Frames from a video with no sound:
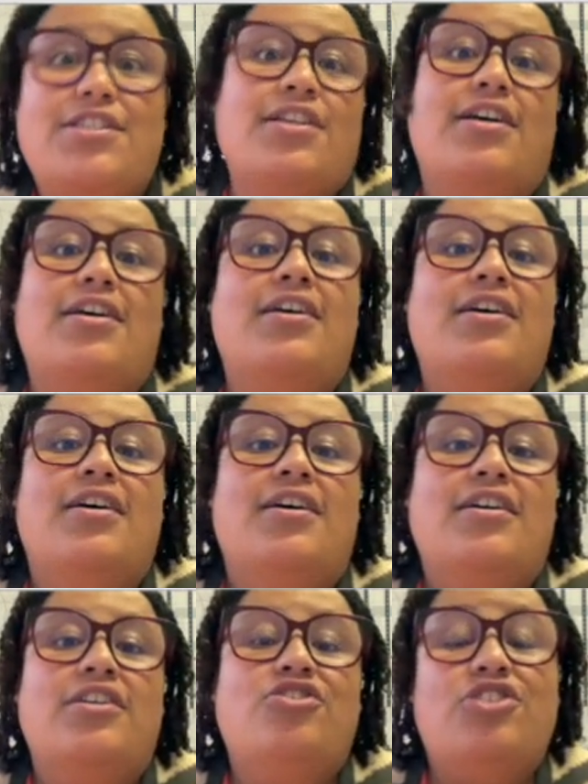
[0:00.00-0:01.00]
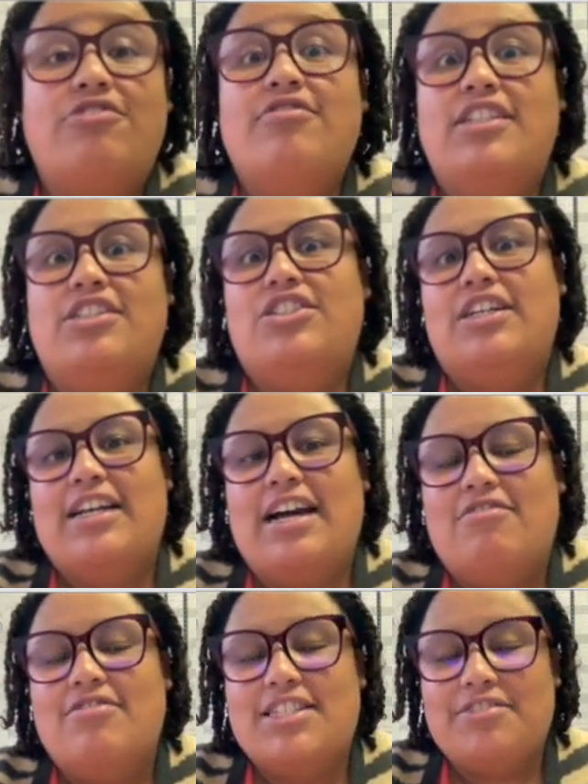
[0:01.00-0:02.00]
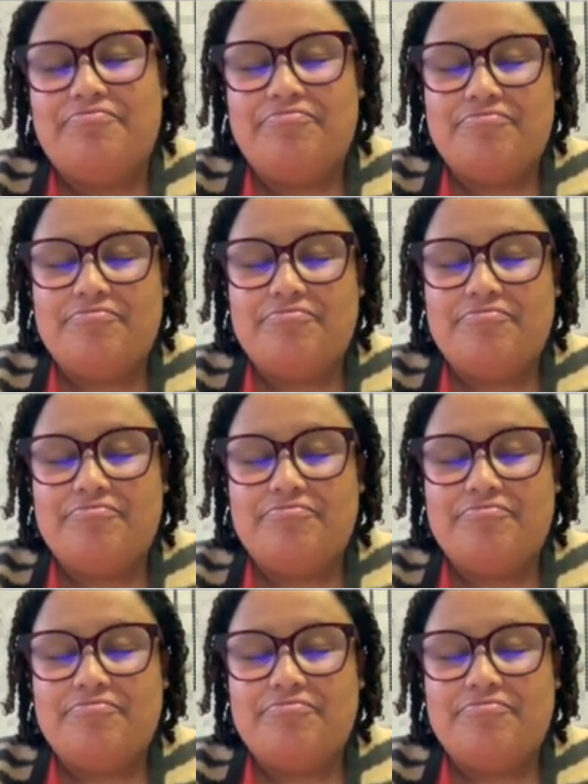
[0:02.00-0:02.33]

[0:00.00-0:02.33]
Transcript: the general ledger accounts.